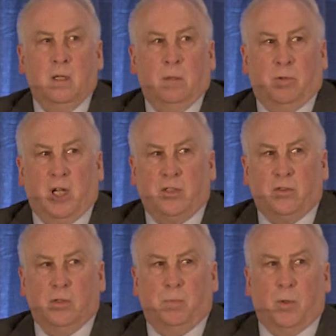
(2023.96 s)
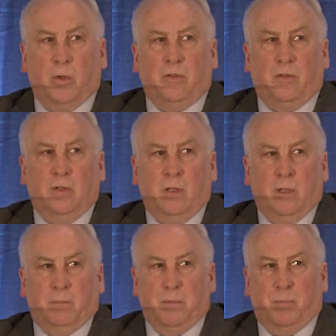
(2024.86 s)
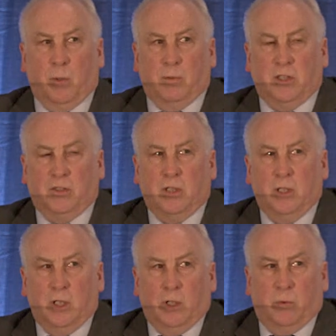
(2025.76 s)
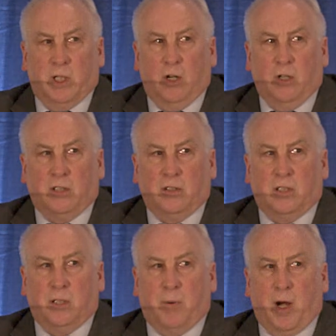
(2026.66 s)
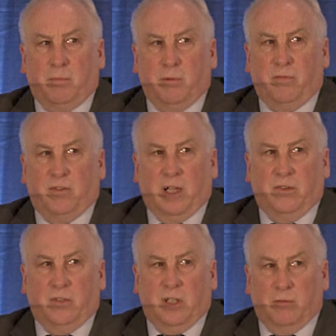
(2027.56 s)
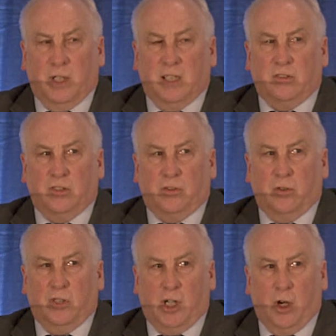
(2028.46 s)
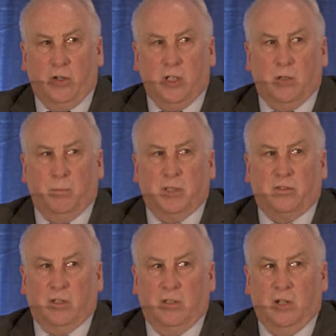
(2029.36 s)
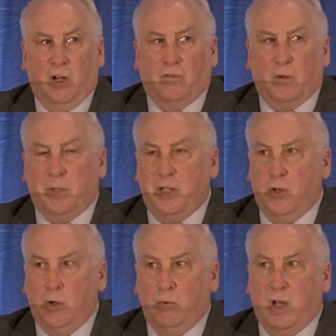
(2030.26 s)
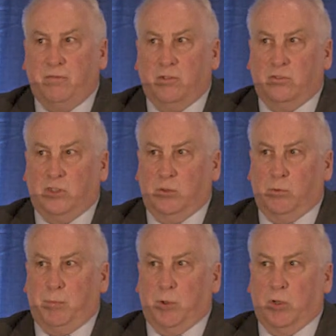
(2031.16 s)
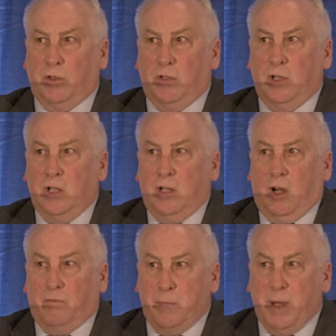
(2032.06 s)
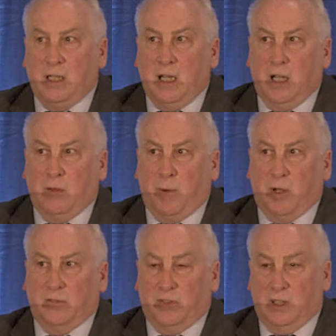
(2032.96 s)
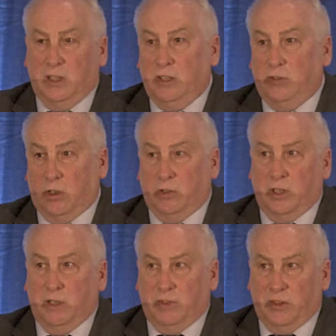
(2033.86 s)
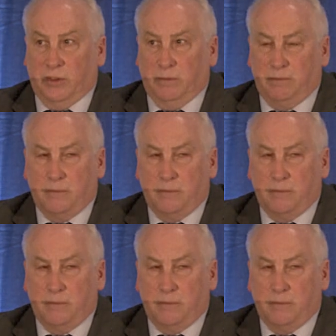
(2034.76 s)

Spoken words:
Prior to the report being published, we alerted the Department of Health in relation to the glaring omission of there being no reference in the report of the mental health policy sharing the vision.